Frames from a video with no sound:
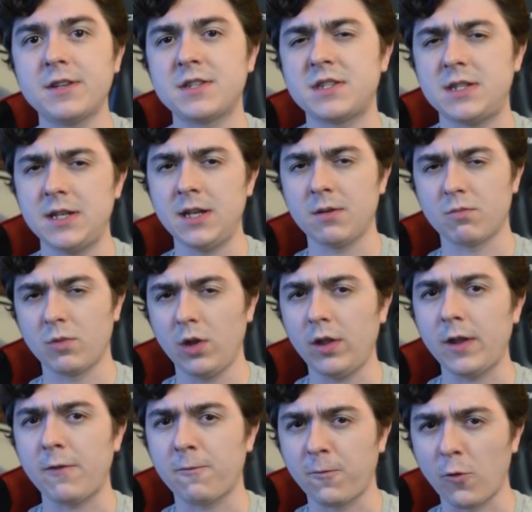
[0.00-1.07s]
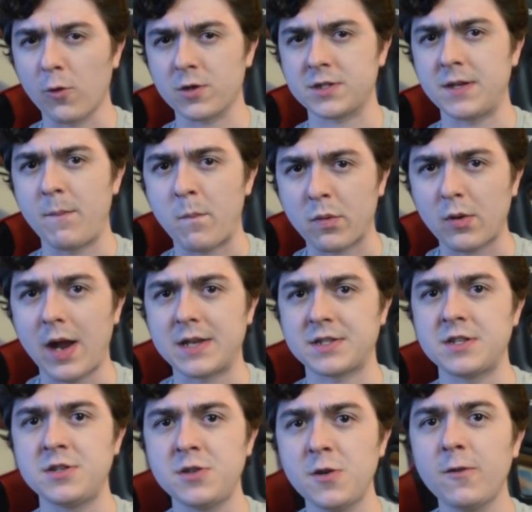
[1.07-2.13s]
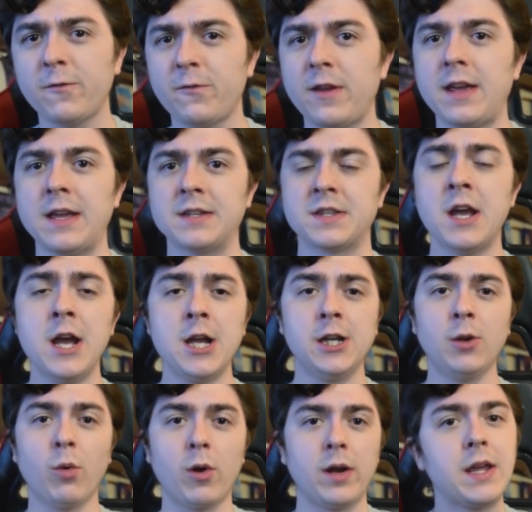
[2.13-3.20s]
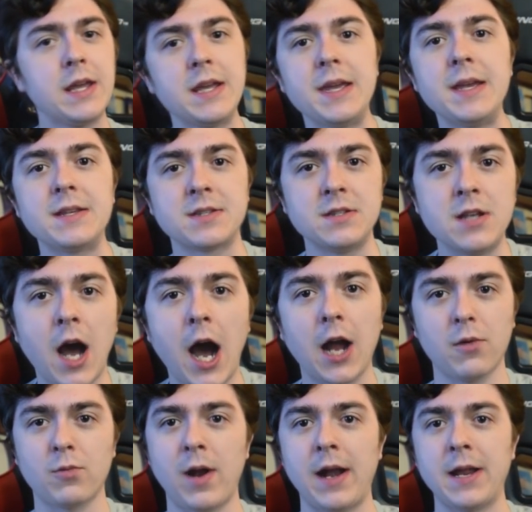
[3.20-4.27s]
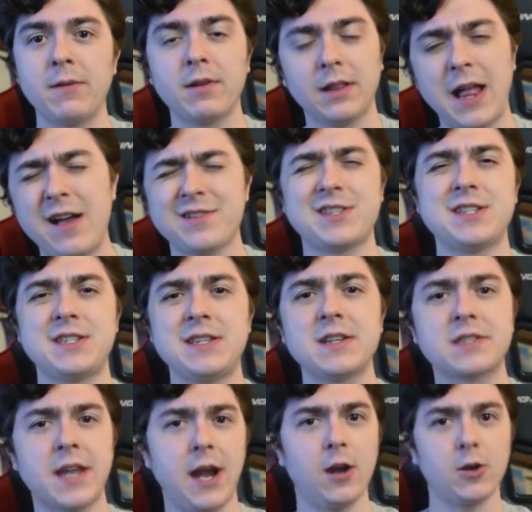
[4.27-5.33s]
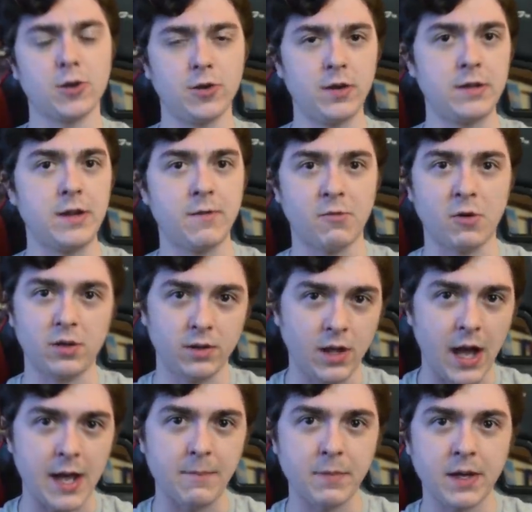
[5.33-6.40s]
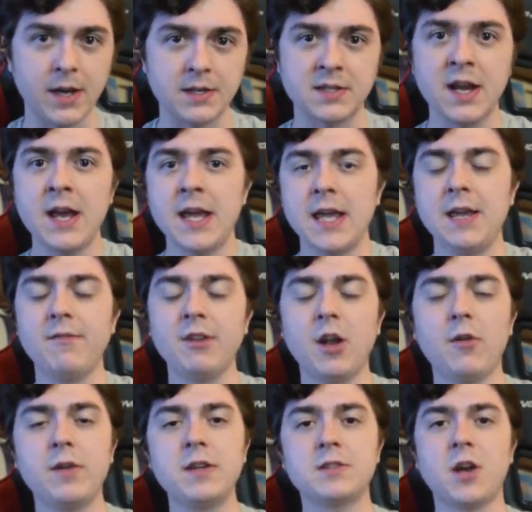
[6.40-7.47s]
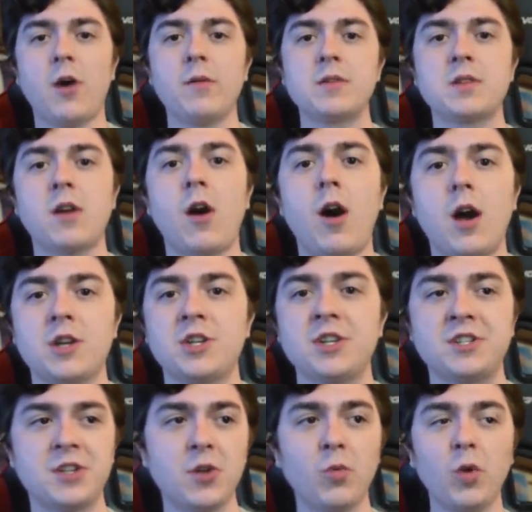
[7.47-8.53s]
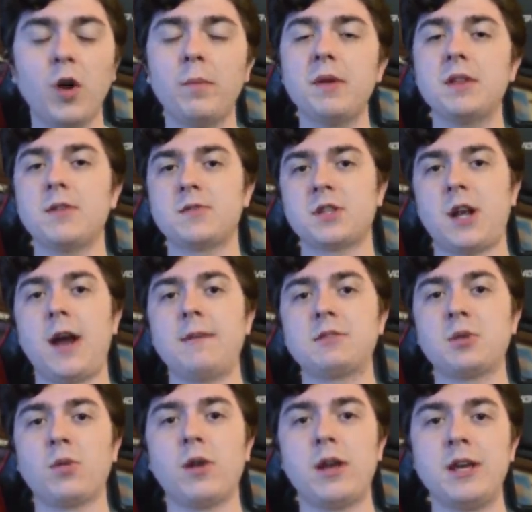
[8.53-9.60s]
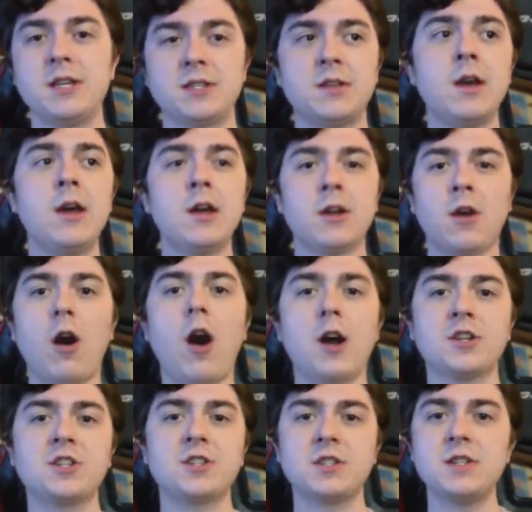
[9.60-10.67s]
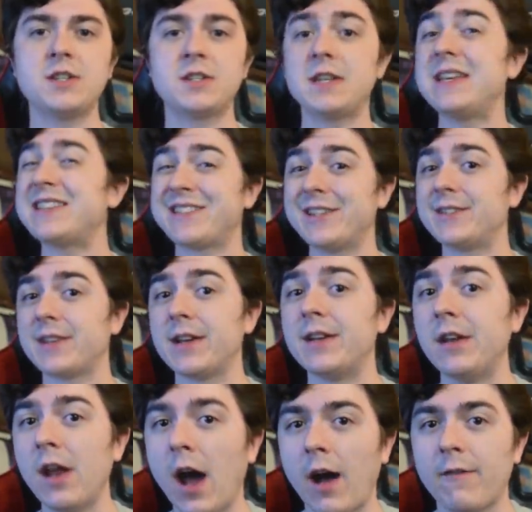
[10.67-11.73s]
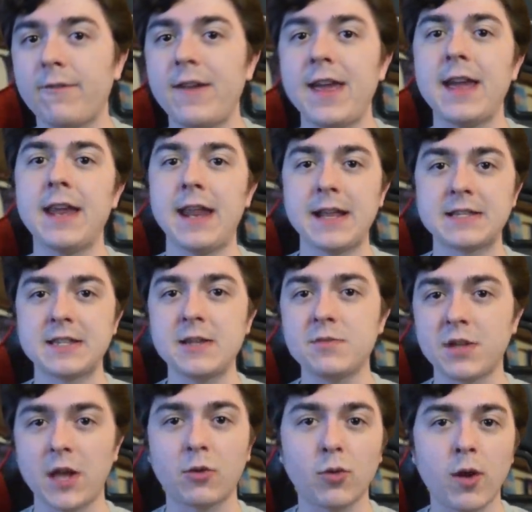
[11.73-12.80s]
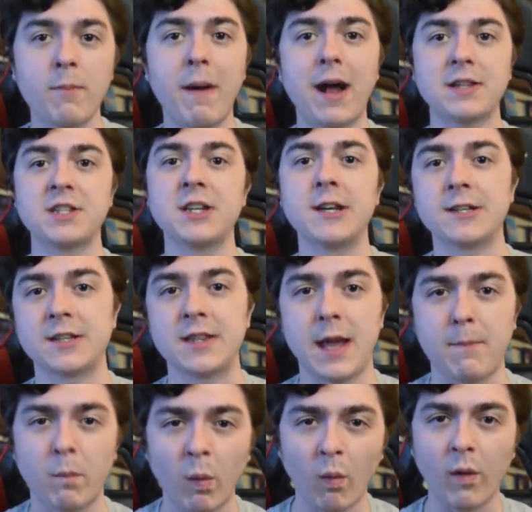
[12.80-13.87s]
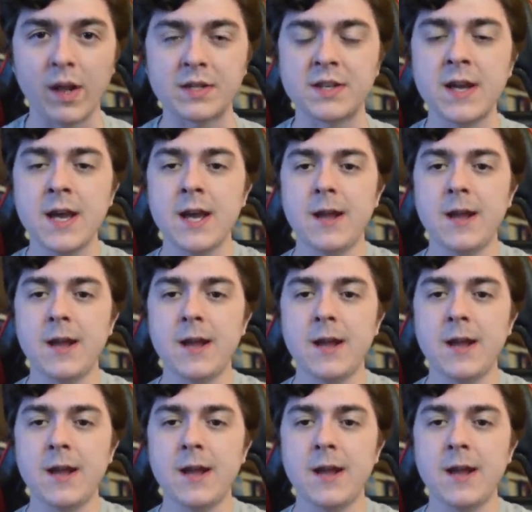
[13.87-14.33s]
to see him really forced and pressed to do things to where he is not ready. It would allow us to see his character in a different light because even though he's always cautious, there will be those times where his cautiousness isn't enough. And it seems like we're about to get to that point.